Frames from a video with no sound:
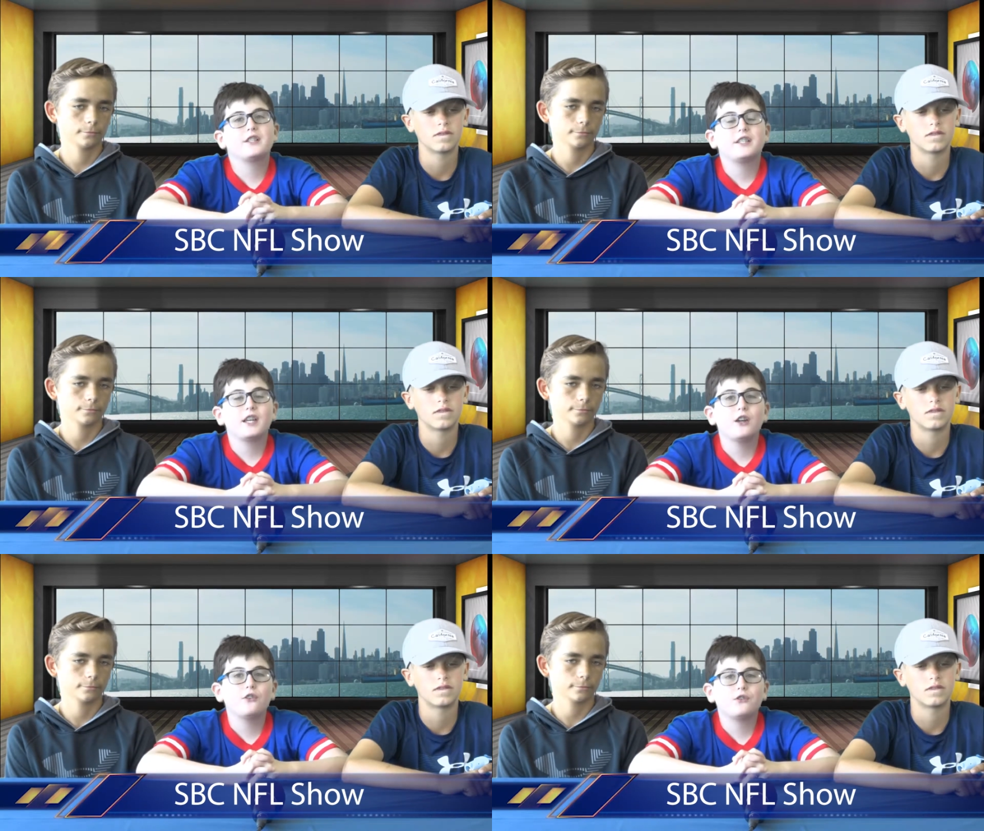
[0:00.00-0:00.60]
Speaker 1: to
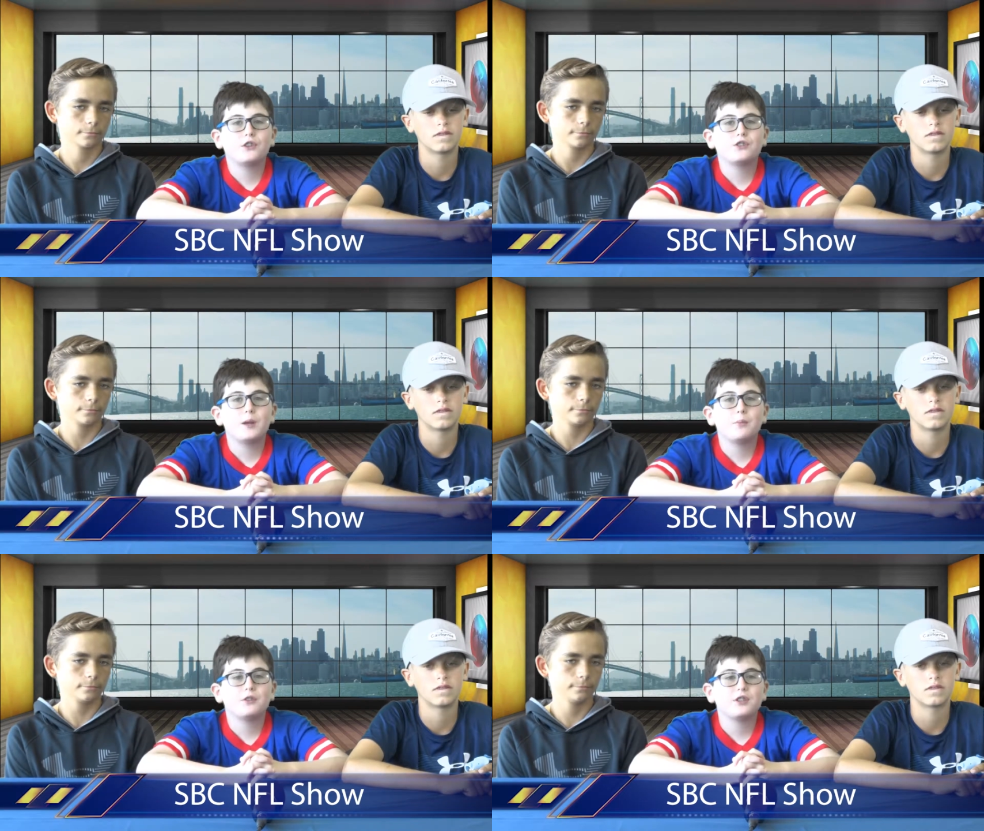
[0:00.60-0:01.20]
give the
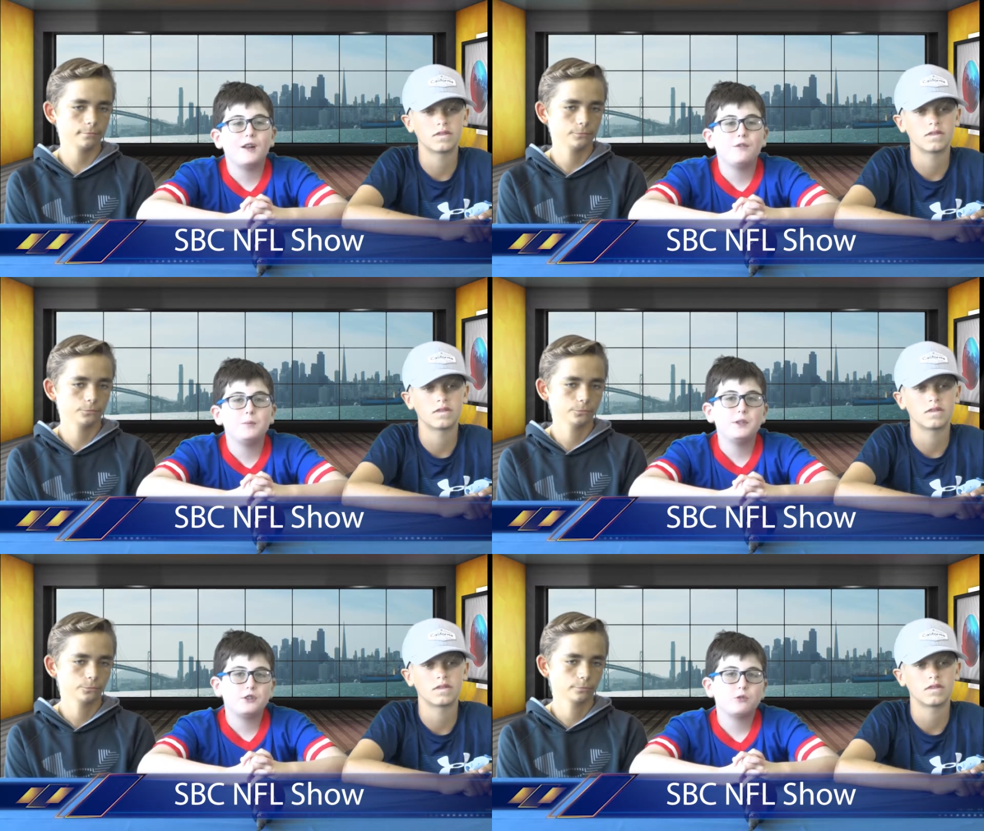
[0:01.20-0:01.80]
same person
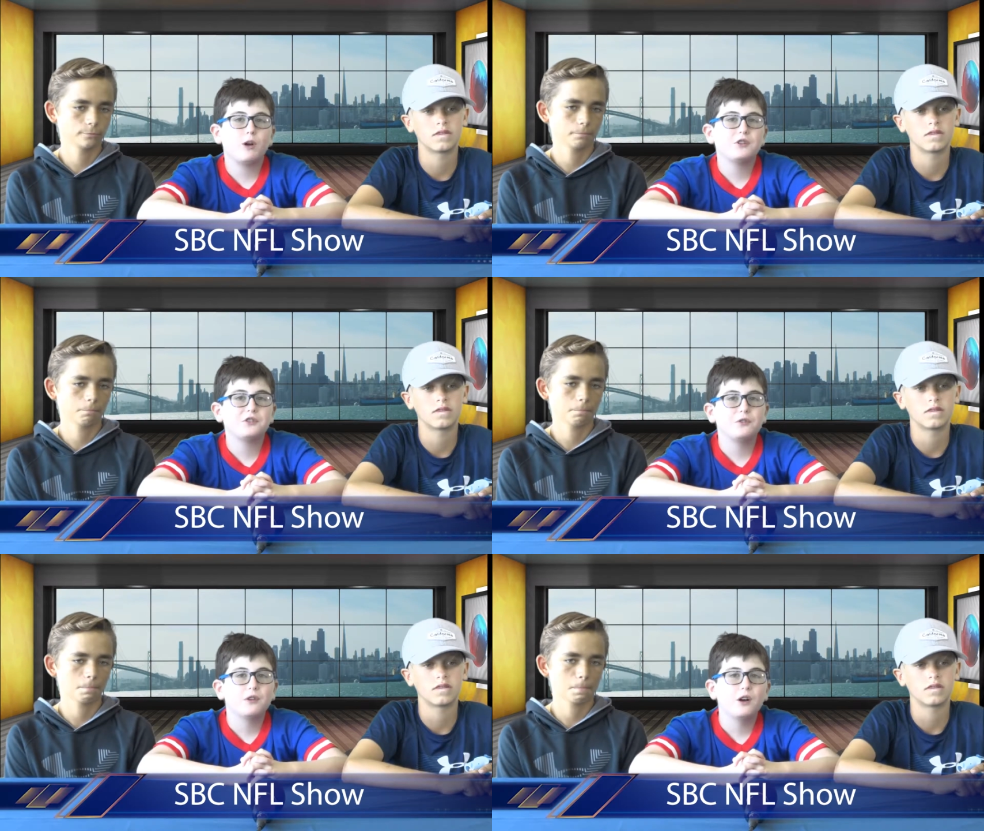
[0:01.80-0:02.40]
MVP twice
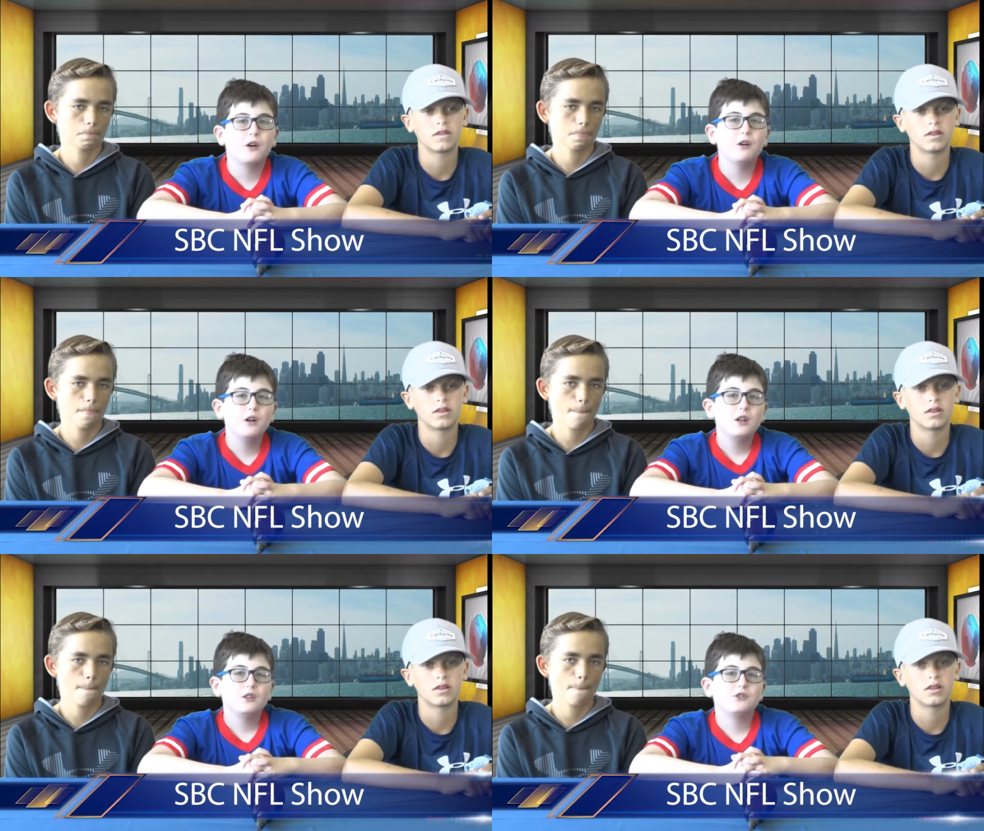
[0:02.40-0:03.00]
in a row.
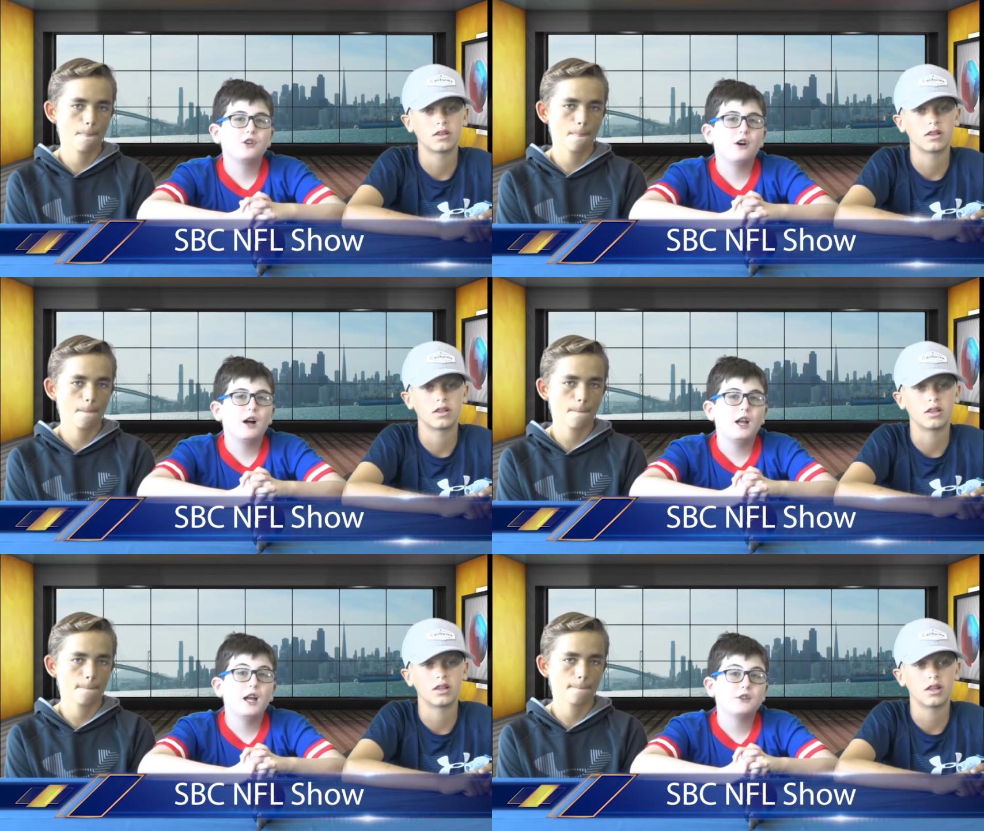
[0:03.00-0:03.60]
So
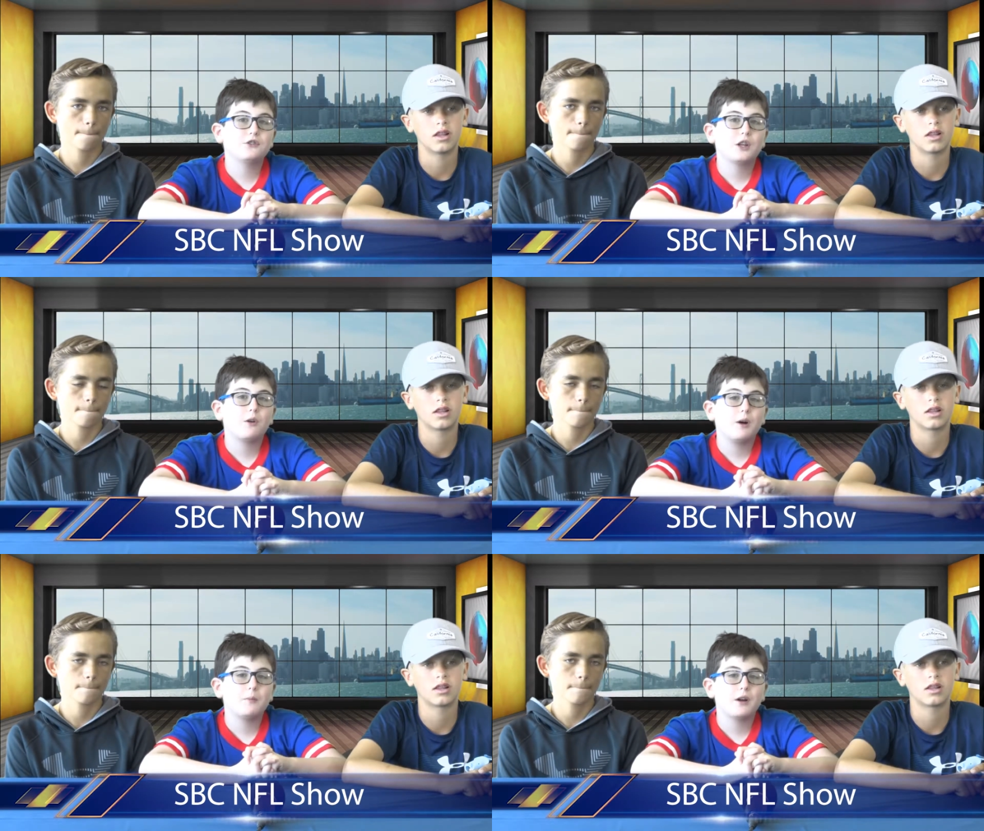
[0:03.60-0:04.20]
and
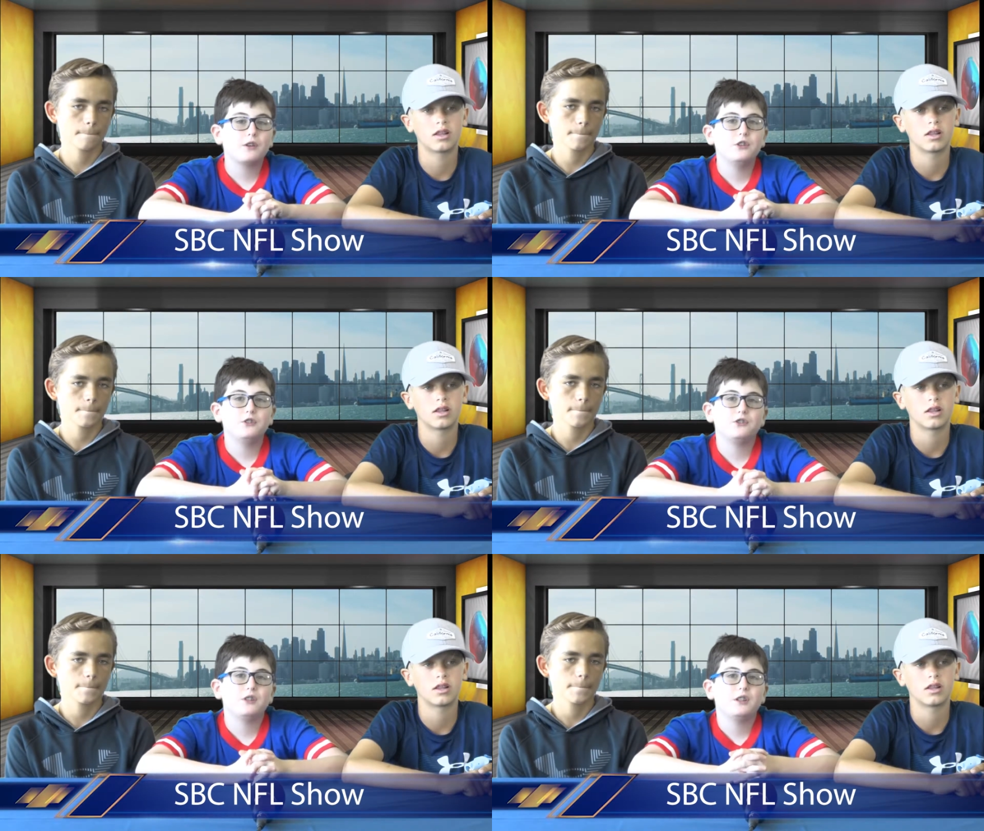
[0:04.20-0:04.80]
Saquon
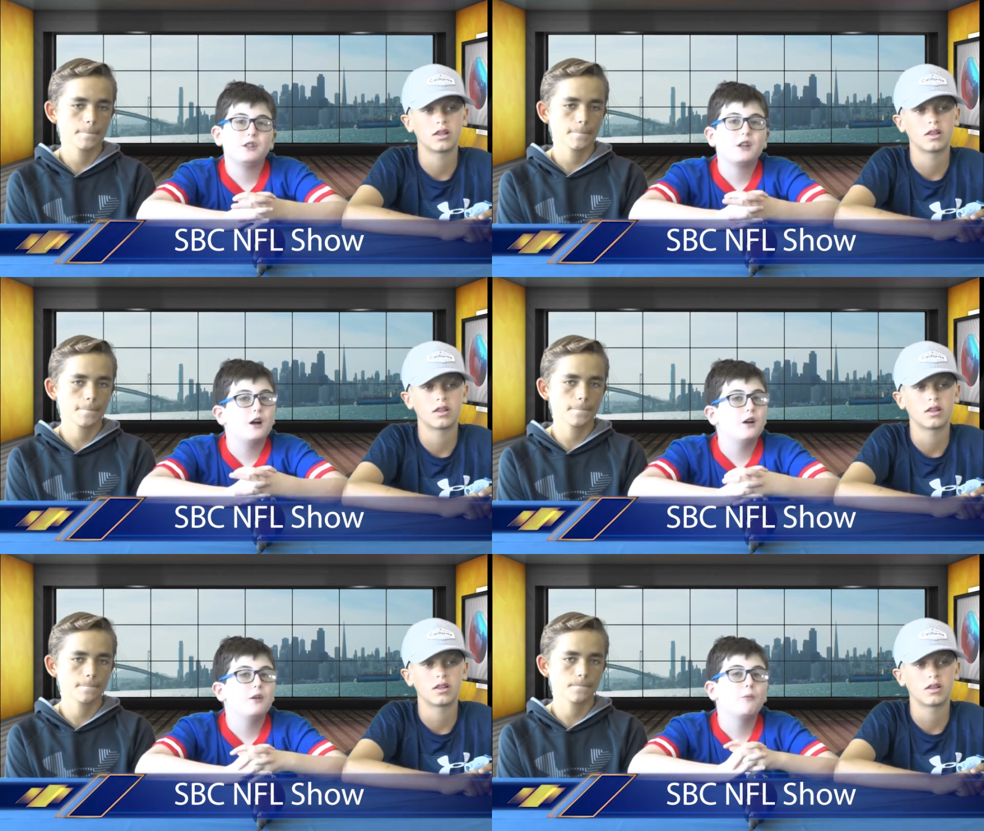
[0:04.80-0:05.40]
Barkley's
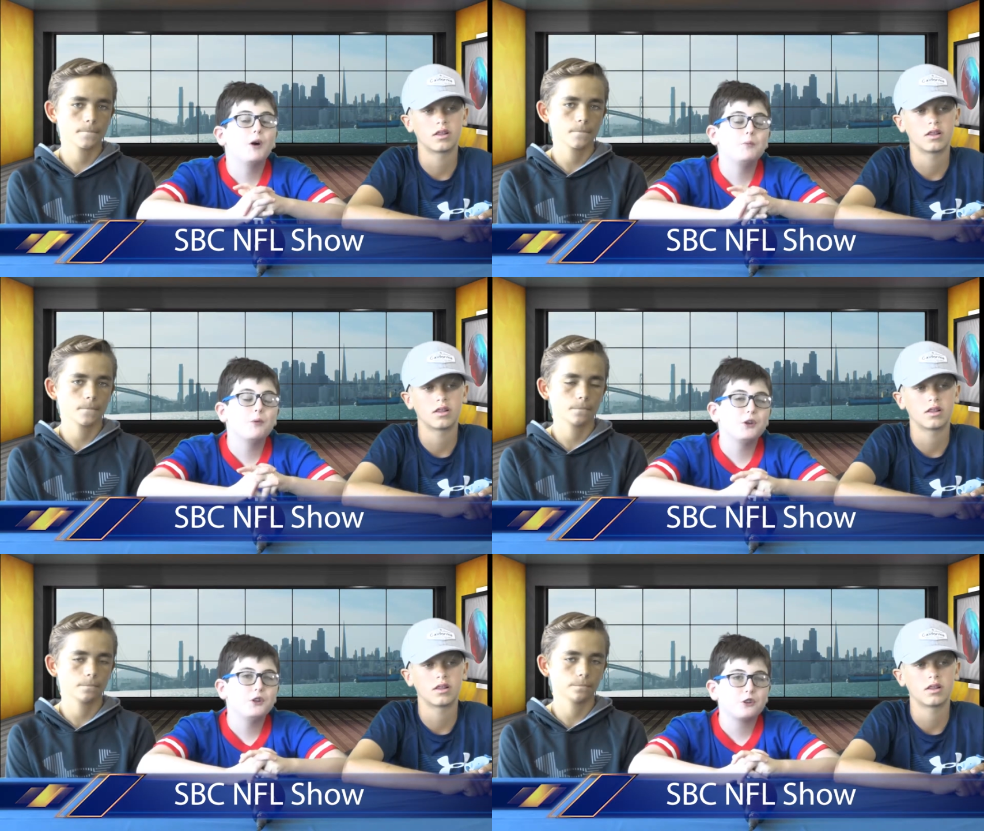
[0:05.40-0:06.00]
one more year